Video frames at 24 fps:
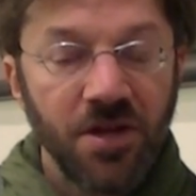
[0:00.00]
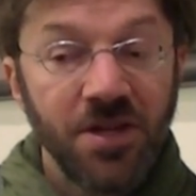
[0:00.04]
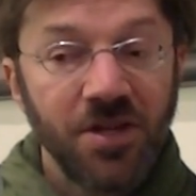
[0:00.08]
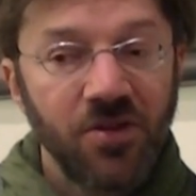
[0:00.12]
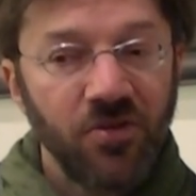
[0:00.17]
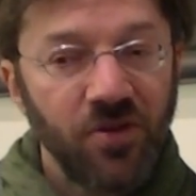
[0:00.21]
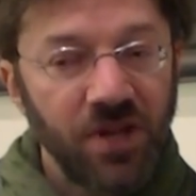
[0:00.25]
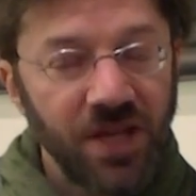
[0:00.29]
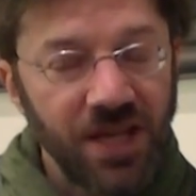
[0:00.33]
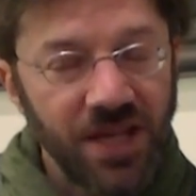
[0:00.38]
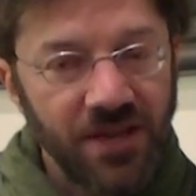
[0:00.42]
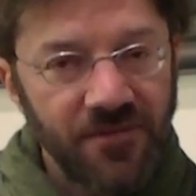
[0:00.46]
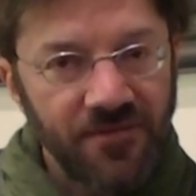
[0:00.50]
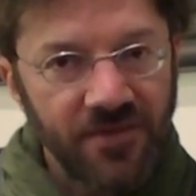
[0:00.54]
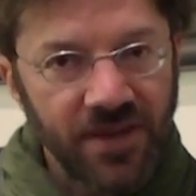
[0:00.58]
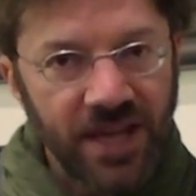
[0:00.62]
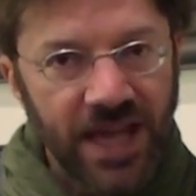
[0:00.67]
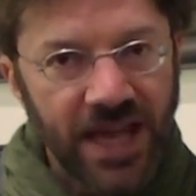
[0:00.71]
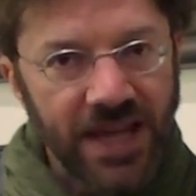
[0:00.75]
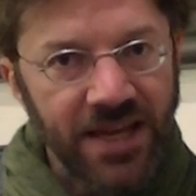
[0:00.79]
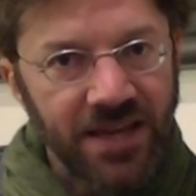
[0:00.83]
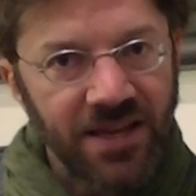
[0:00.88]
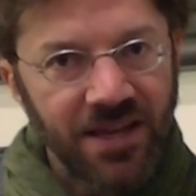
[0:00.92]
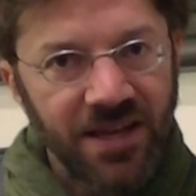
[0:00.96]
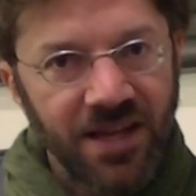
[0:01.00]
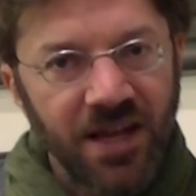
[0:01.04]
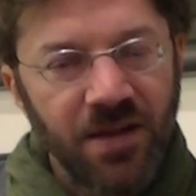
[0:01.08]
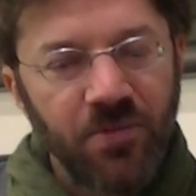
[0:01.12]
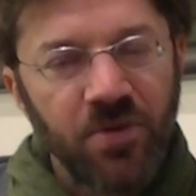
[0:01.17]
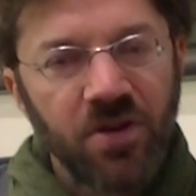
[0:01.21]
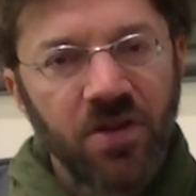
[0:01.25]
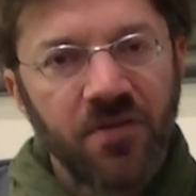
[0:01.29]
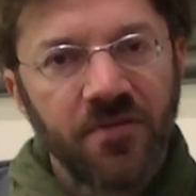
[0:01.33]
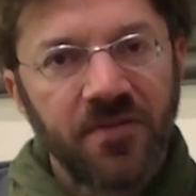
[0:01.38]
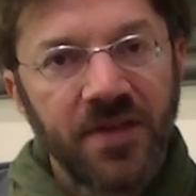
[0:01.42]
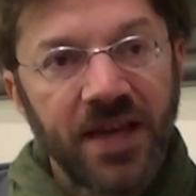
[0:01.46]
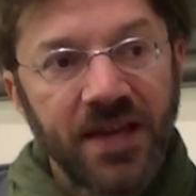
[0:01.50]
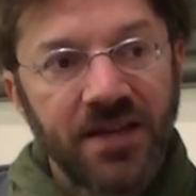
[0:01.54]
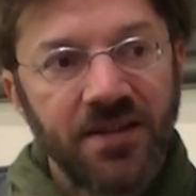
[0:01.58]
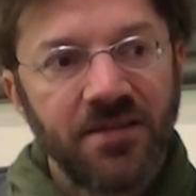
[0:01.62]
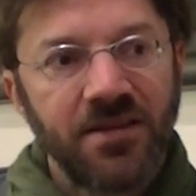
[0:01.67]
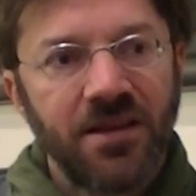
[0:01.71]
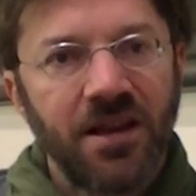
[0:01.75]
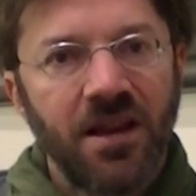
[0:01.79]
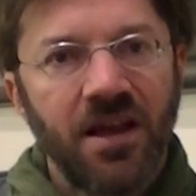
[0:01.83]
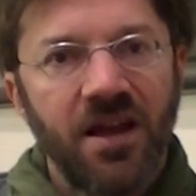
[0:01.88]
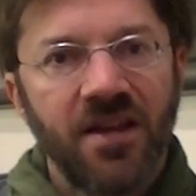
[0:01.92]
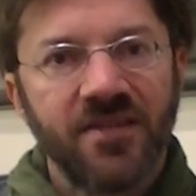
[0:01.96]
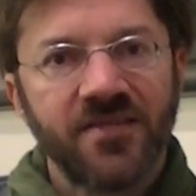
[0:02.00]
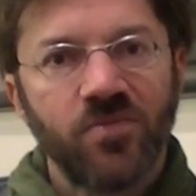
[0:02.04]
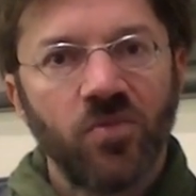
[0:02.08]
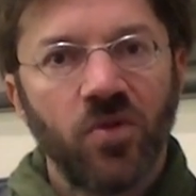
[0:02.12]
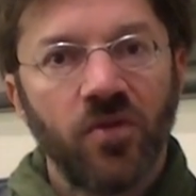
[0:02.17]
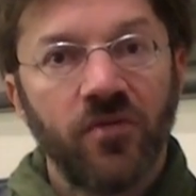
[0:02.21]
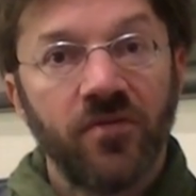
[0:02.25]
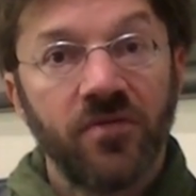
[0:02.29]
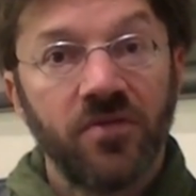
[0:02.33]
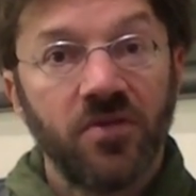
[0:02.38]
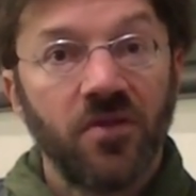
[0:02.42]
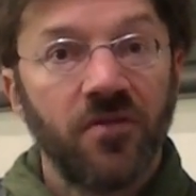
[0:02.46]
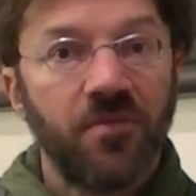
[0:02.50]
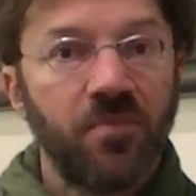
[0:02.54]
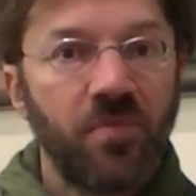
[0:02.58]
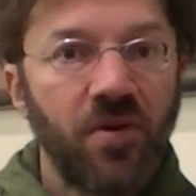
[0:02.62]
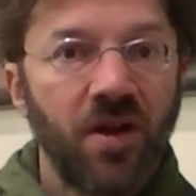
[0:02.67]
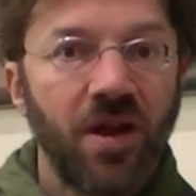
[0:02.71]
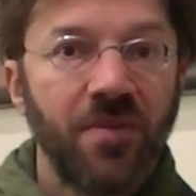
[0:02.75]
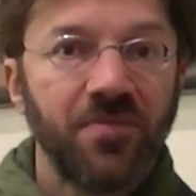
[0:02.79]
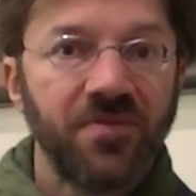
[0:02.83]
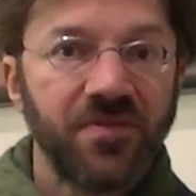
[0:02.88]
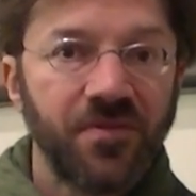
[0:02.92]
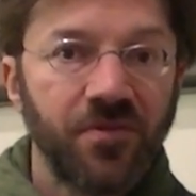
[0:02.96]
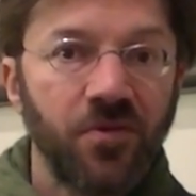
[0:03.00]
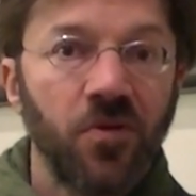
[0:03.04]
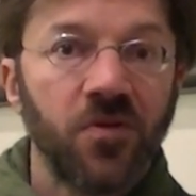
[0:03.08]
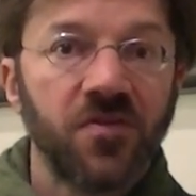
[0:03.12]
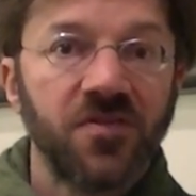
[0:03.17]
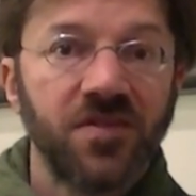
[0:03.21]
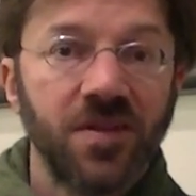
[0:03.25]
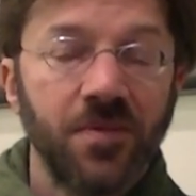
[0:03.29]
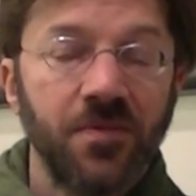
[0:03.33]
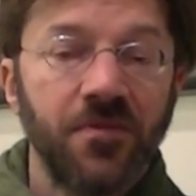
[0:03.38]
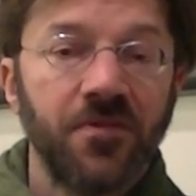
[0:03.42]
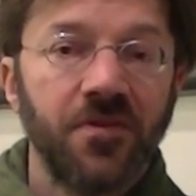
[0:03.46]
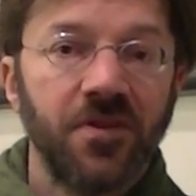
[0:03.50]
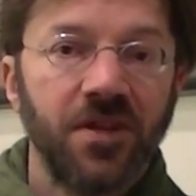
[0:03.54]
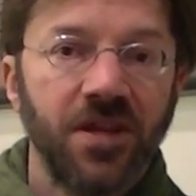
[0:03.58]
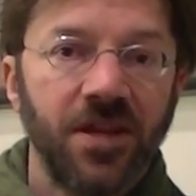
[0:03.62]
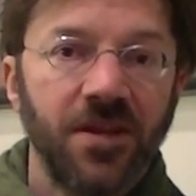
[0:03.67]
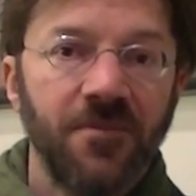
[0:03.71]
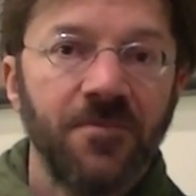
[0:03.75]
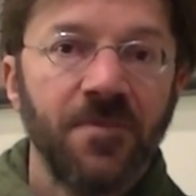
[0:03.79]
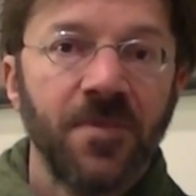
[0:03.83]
you even get a little bit of that in the last movement of Brahms' Fourth Symphony.